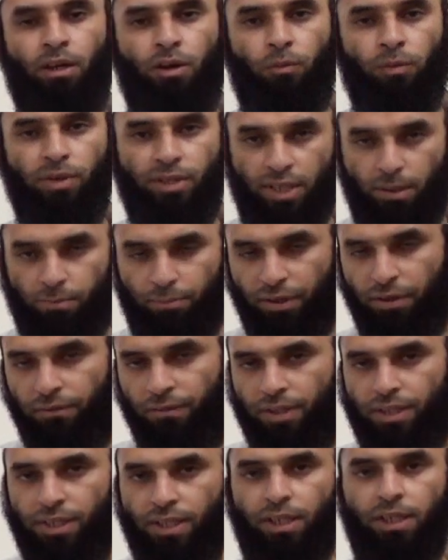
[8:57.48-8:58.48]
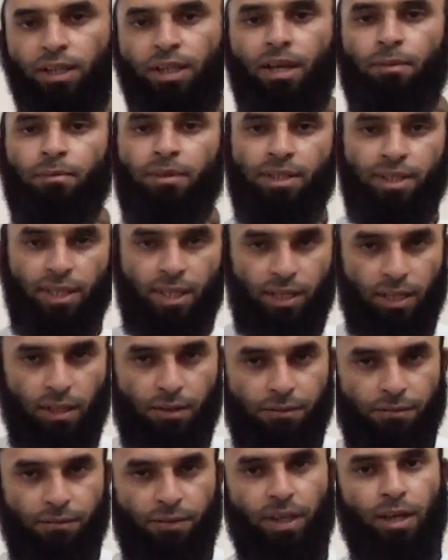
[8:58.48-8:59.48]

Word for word: We said previously Lam al-Ta'rif,